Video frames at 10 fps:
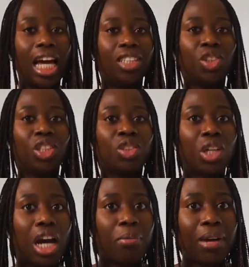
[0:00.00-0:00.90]
I literally
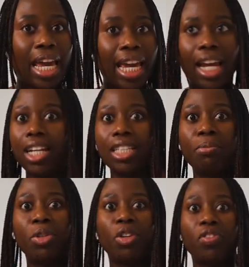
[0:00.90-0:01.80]
took out my hair in the
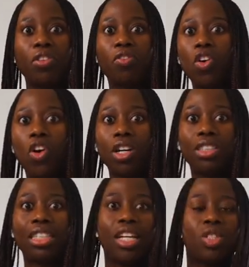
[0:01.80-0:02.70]
middle of the vlog,
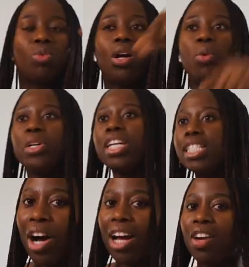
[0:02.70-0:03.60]
started to wear
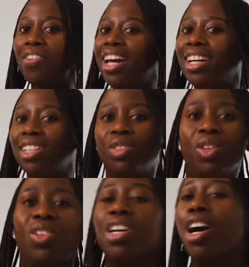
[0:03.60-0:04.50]
wigs. I got my hair
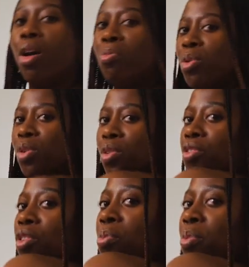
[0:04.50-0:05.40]
done. Look how
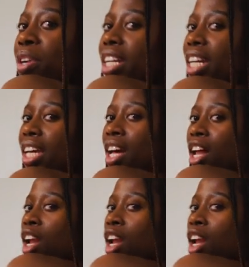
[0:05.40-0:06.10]
beautiful, pretty,